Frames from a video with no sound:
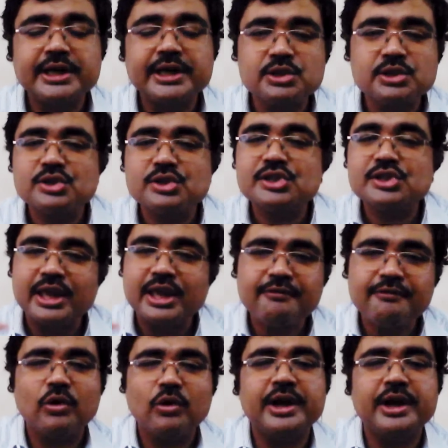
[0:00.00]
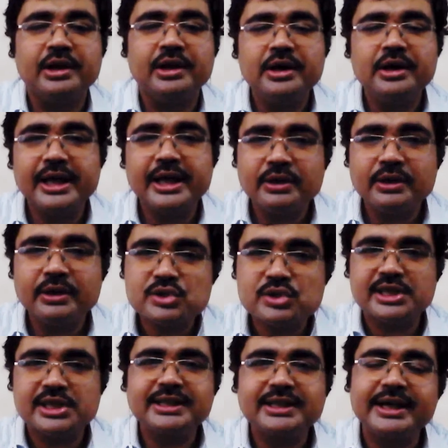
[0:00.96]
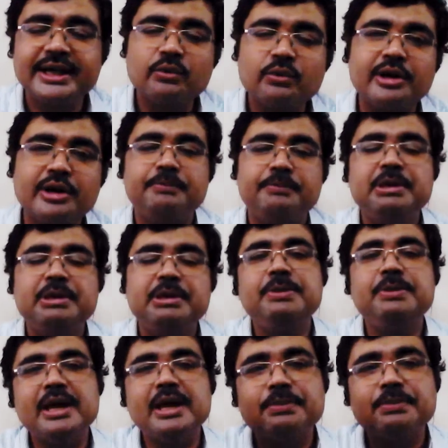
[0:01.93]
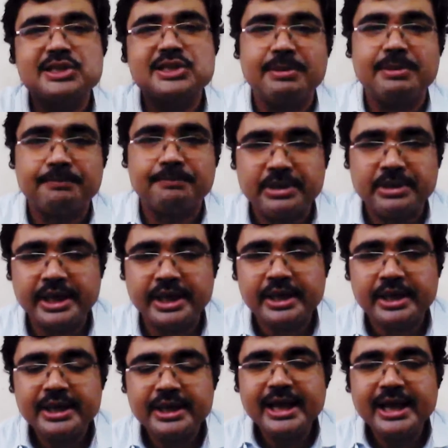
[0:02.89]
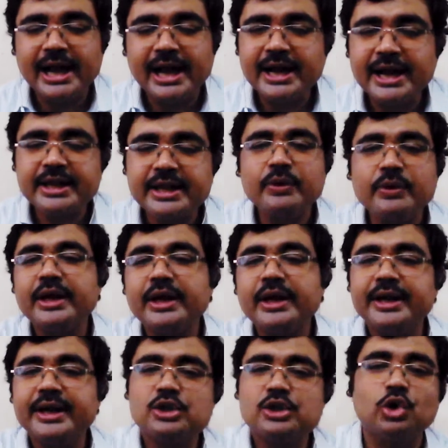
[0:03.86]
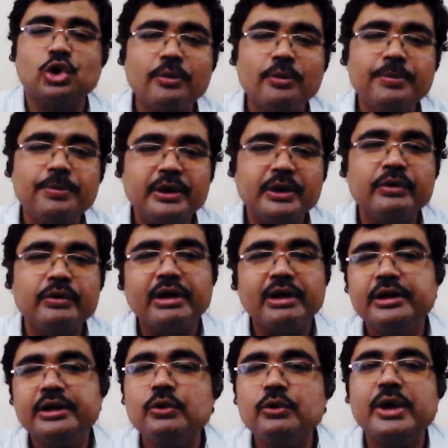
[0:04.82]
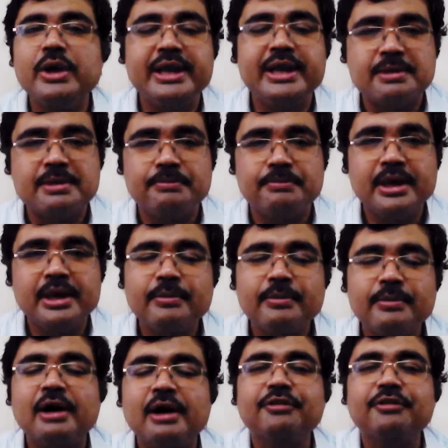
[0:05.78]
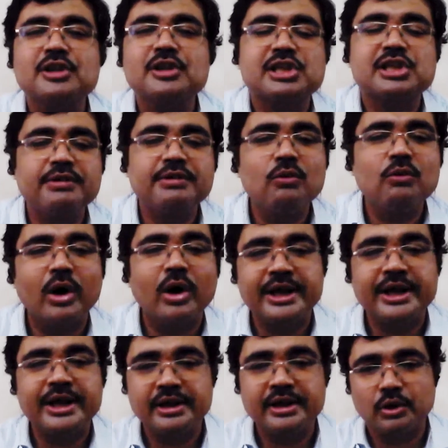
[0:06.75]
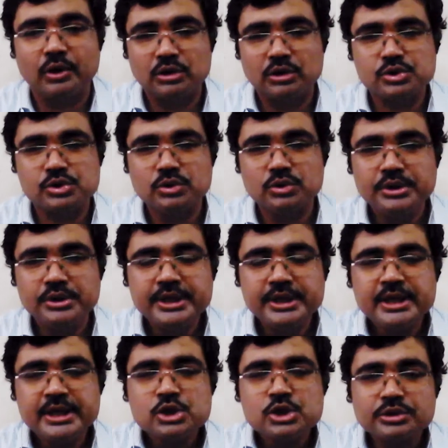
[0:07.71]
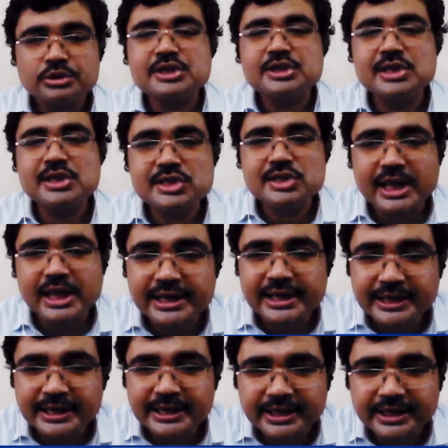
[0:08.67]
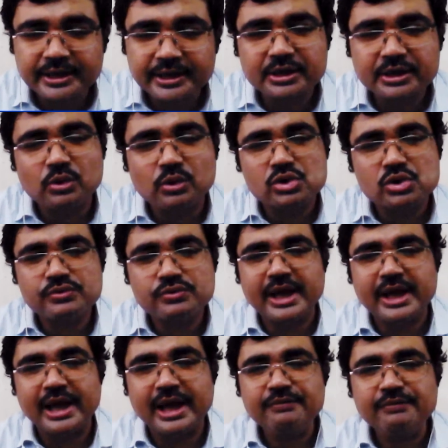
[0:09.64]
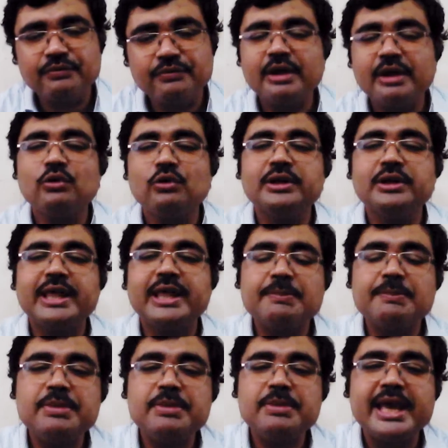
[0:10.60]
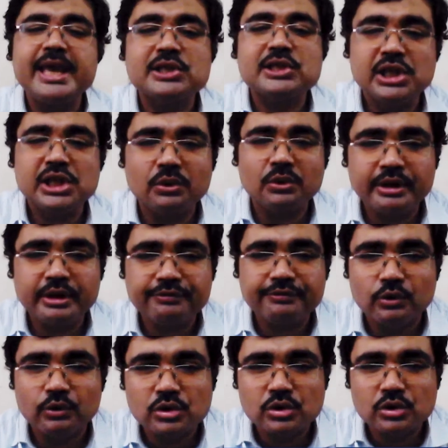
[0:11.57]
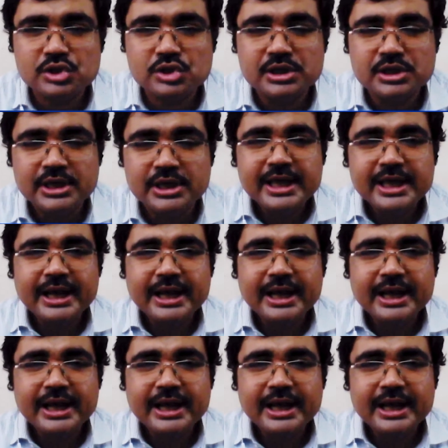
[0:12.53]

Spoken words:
That is, you save 1 year and you say that you are a BBA plus MBA and you can get a job equivalent to any MBA, but after saving 1 year also. So this is an integrated course we have. We have got the MBA executive course.